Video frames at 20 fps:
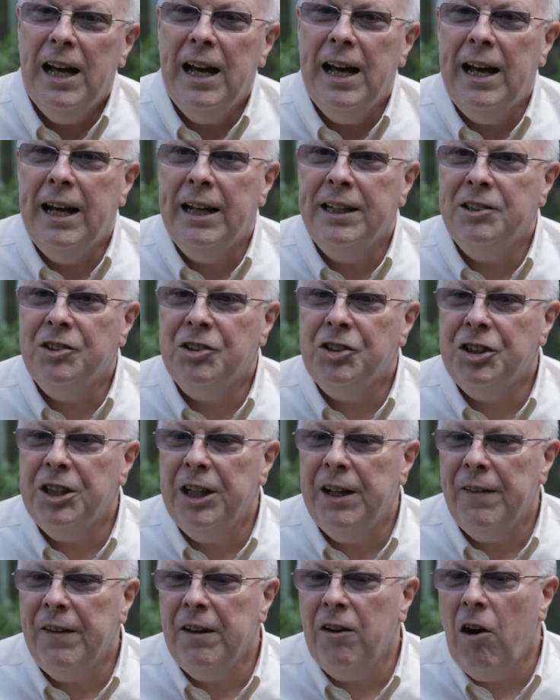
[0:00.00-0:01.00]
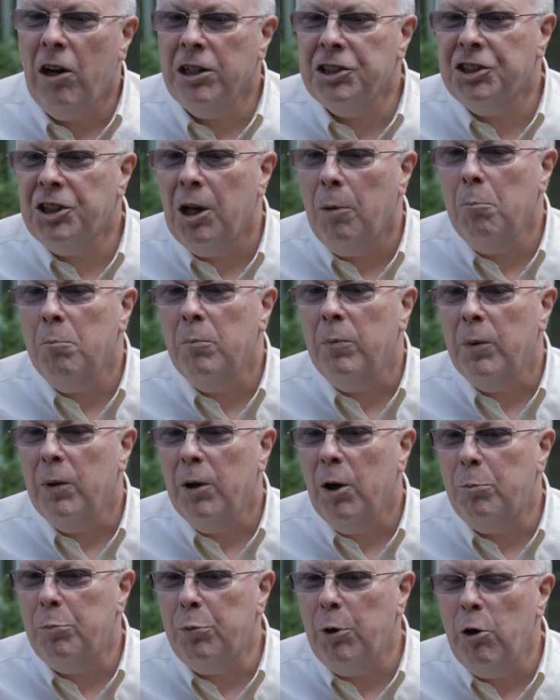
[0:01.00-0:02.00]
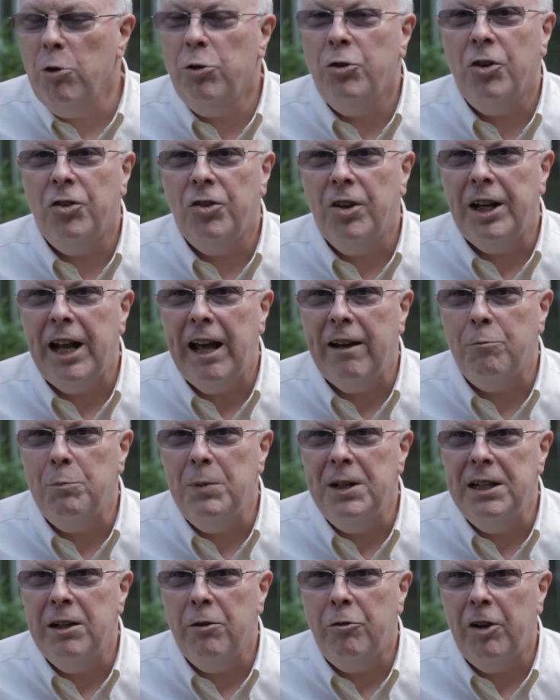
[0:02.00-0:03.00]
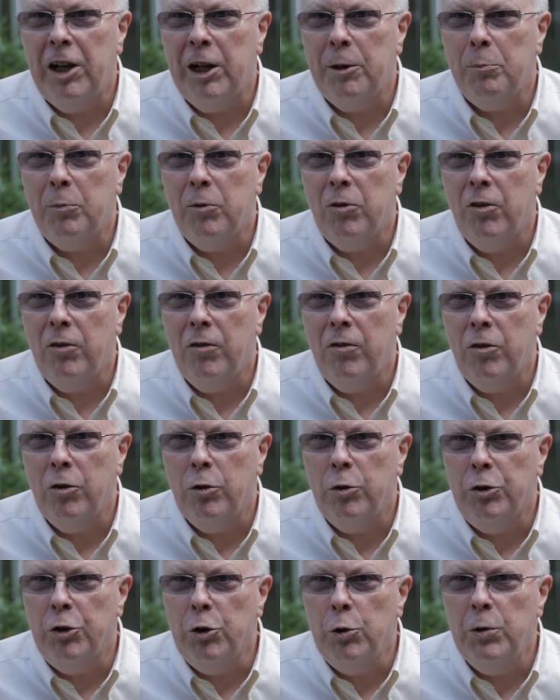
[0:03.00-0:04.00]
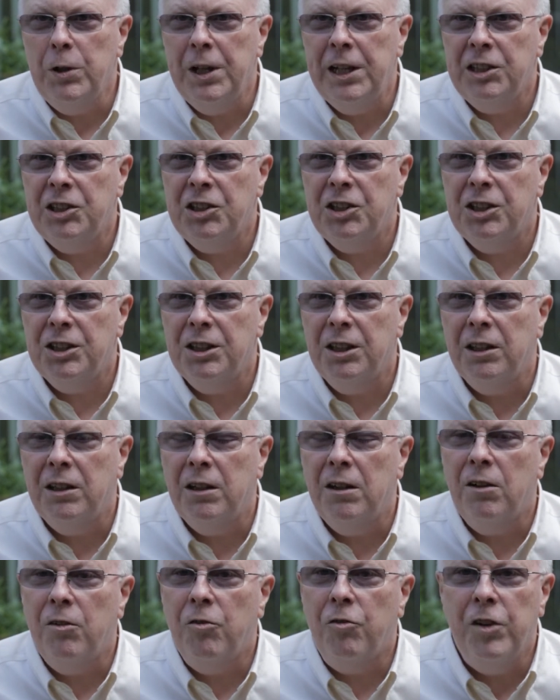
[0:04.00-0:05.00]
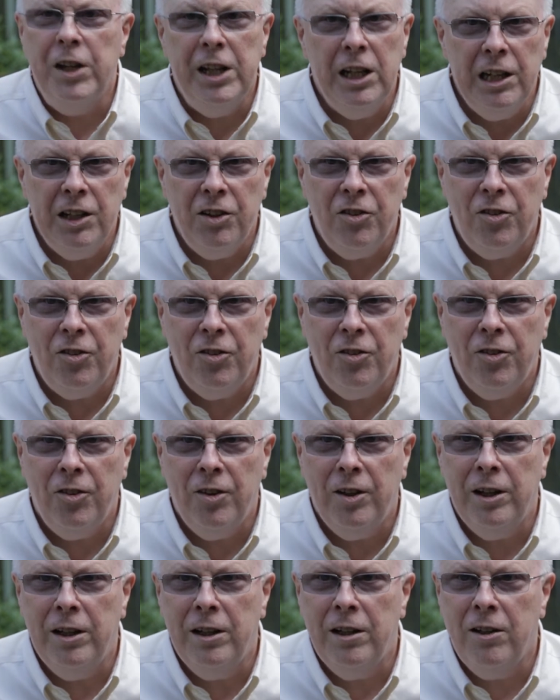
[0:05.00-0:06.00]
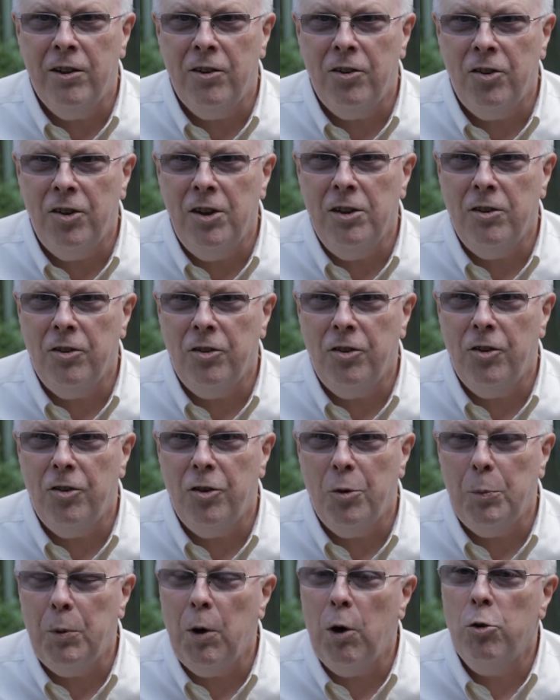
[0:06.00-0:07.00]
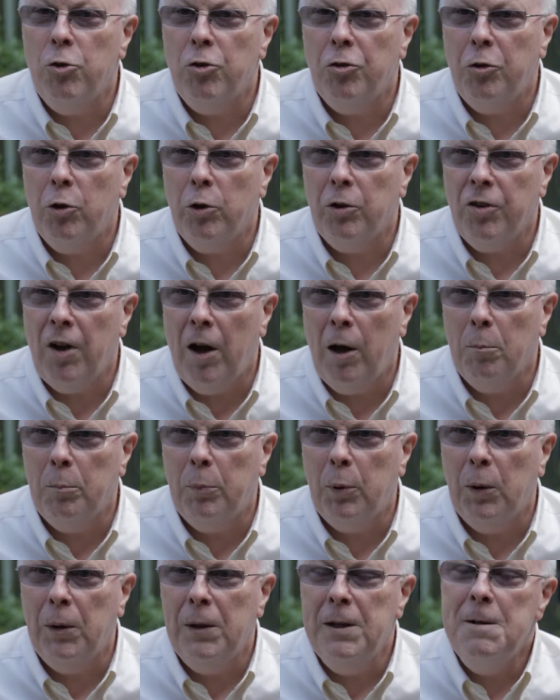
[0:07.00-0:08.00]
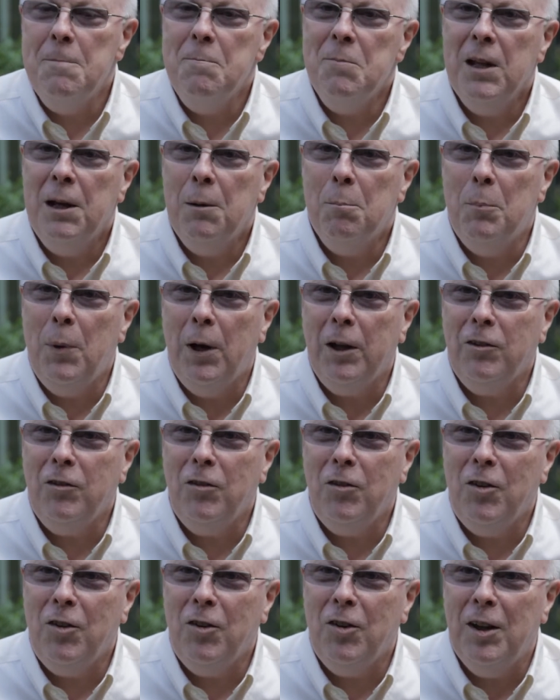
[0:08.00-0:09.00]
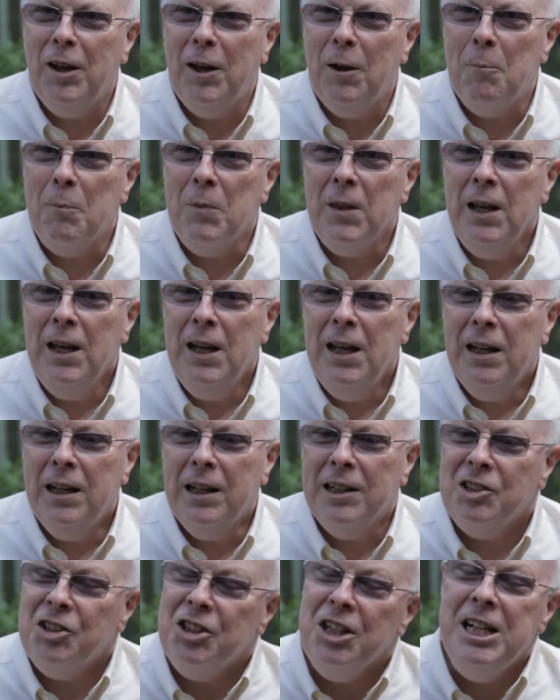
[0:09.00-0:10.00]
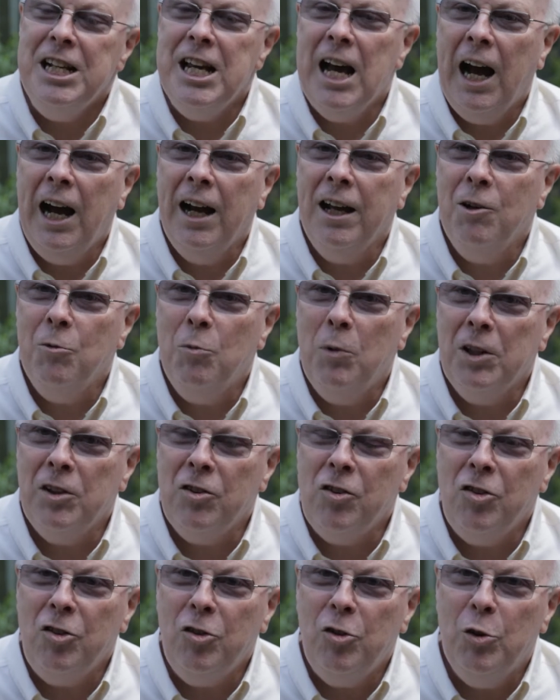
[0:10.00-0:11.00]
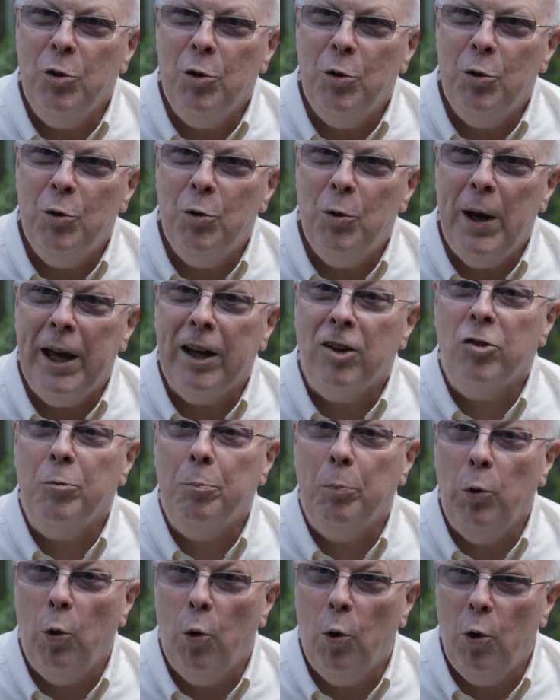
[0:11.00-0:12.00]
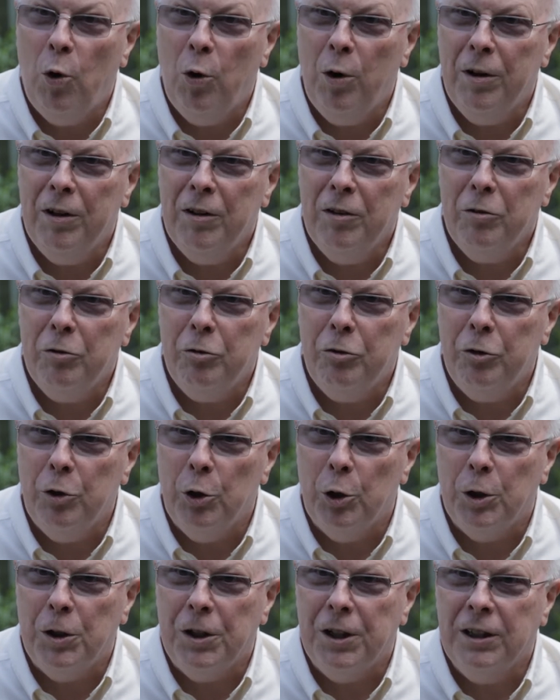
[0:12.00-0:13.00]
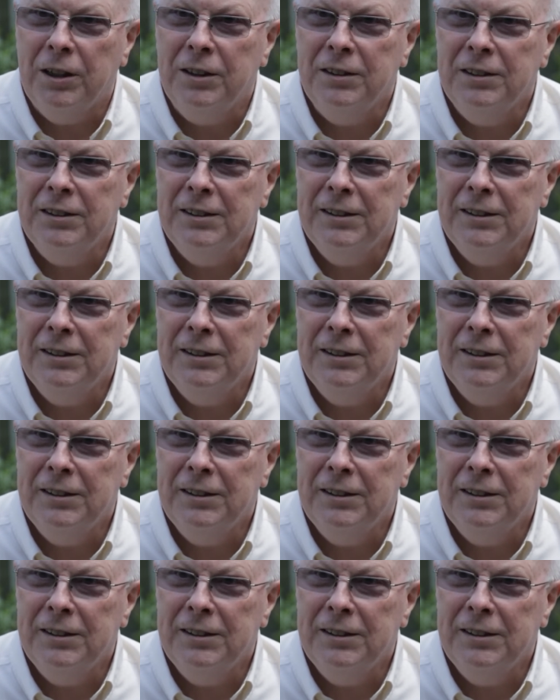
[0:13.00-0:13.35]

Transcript: And there are some approaches that have been developed to do this, realist synthesis approach, for example, but CDI wants to explore further.